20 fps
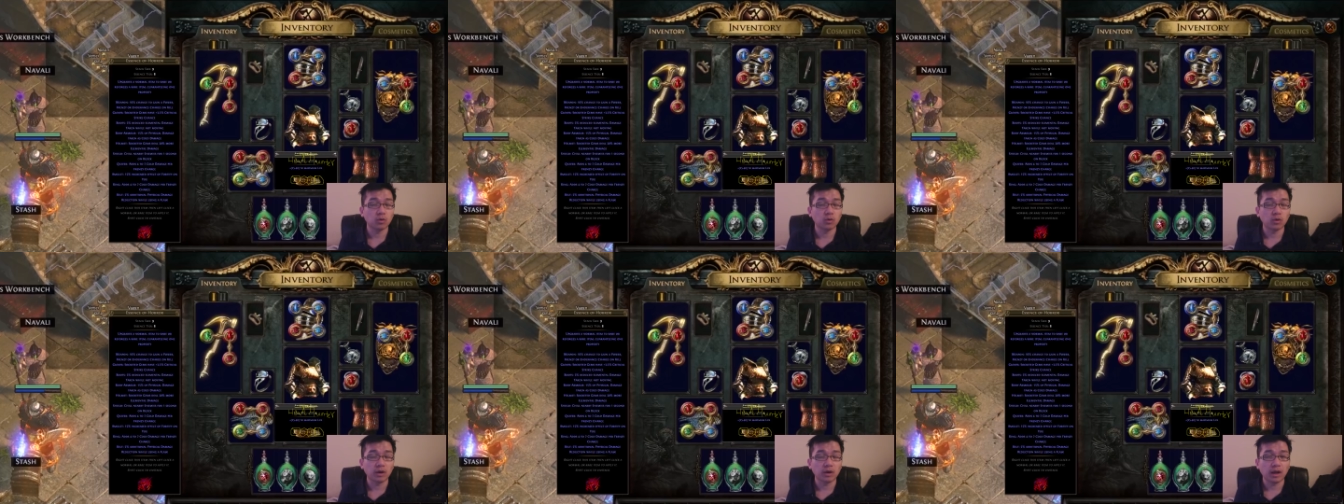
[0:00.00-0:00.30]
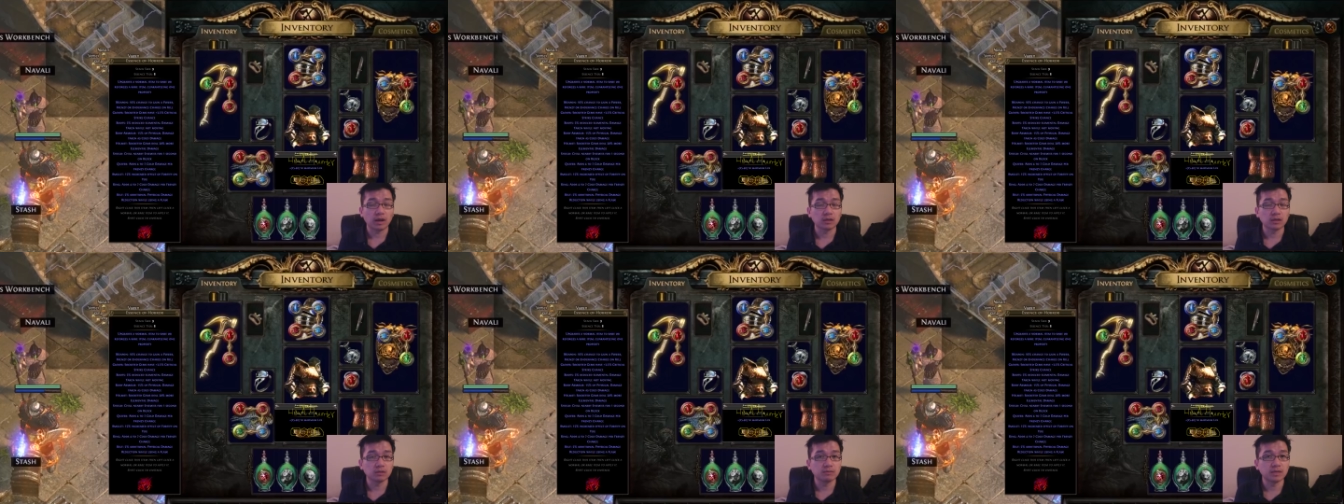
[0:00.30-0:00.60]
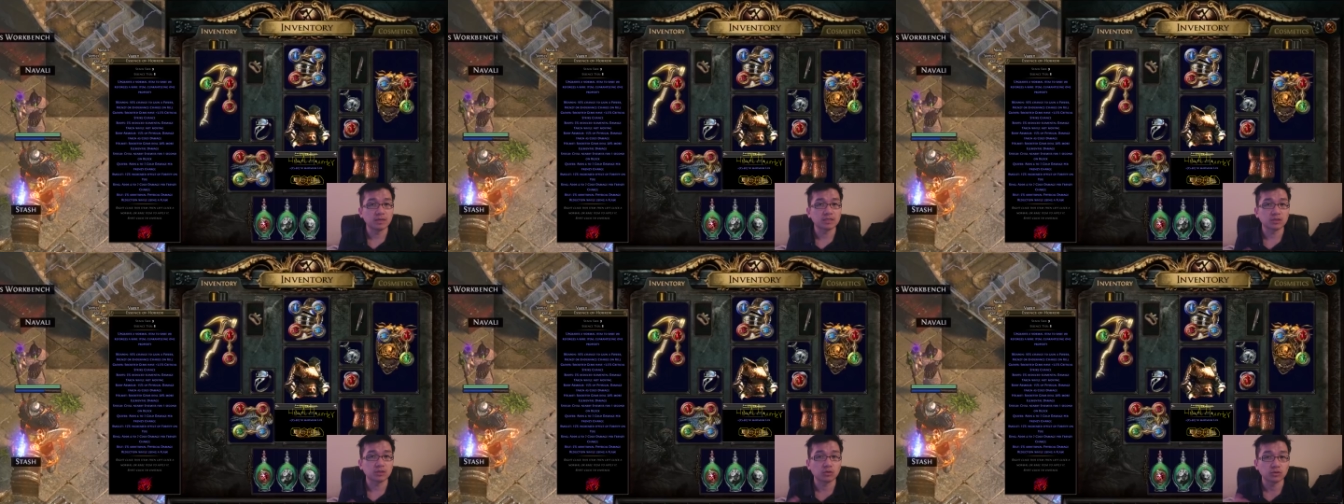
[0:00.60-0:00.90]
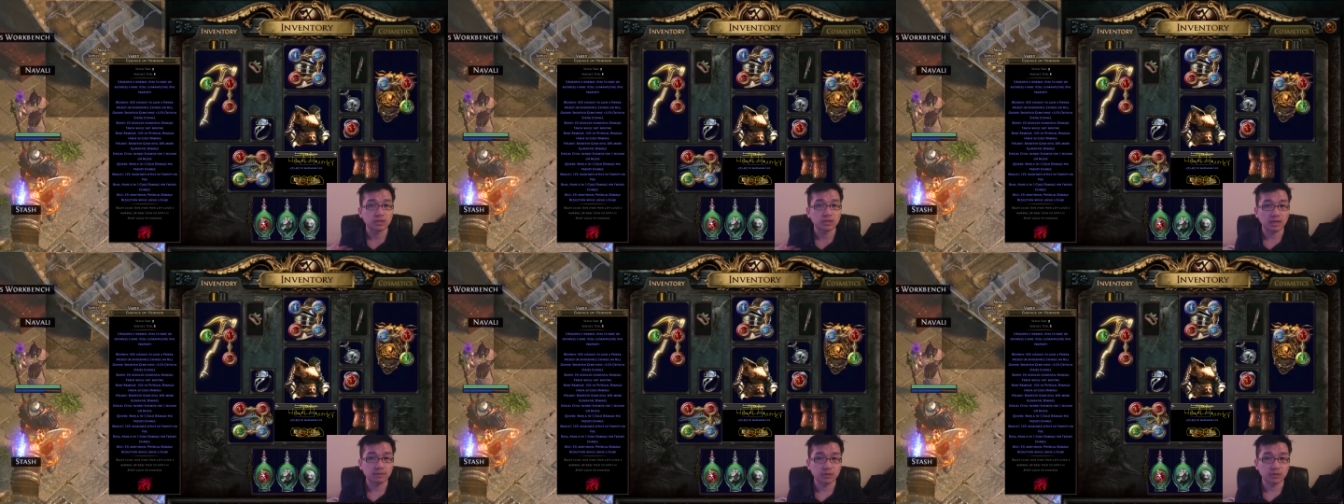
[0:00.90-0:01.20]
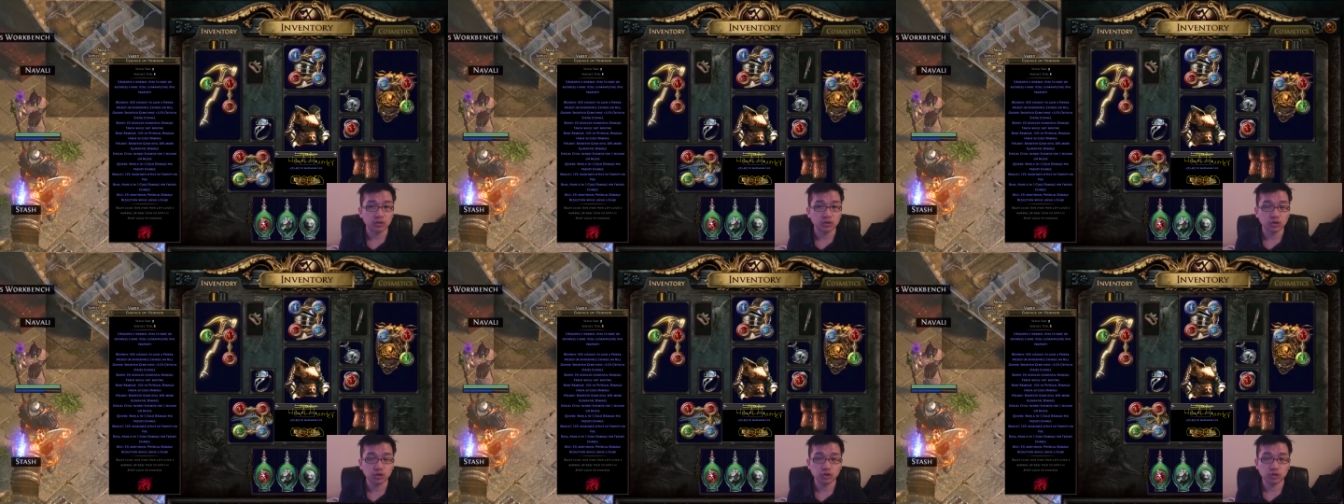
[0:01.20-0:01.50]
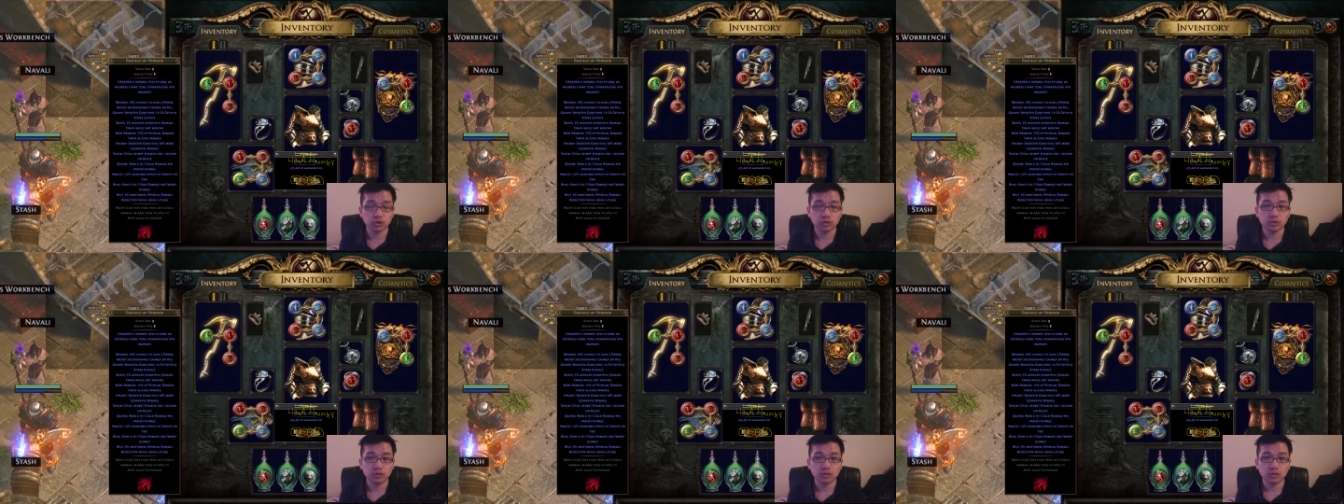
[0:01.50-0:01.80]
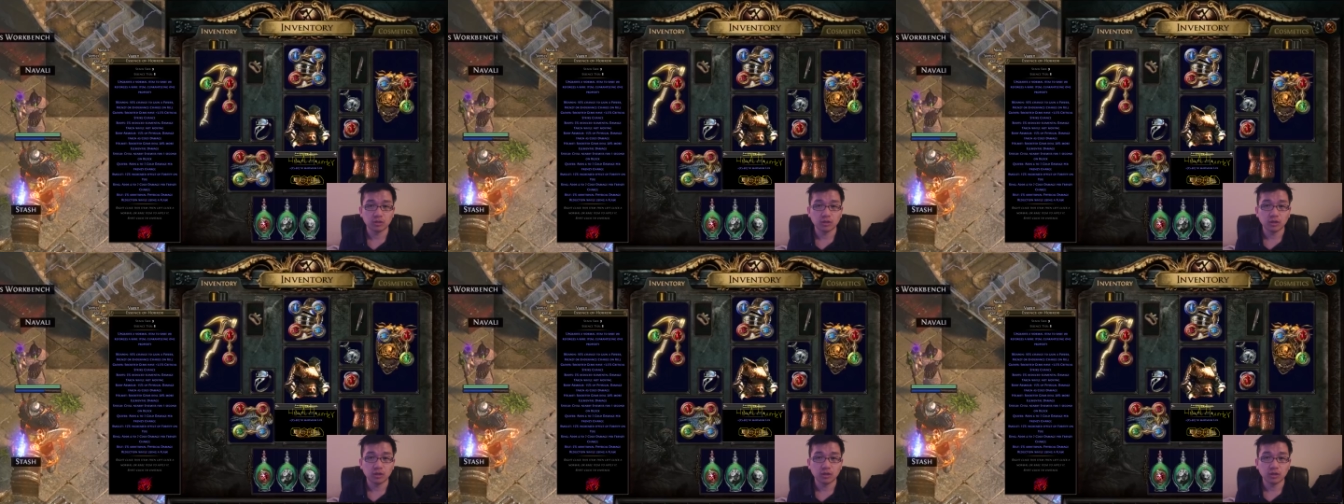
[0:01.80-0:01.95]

more elemental damage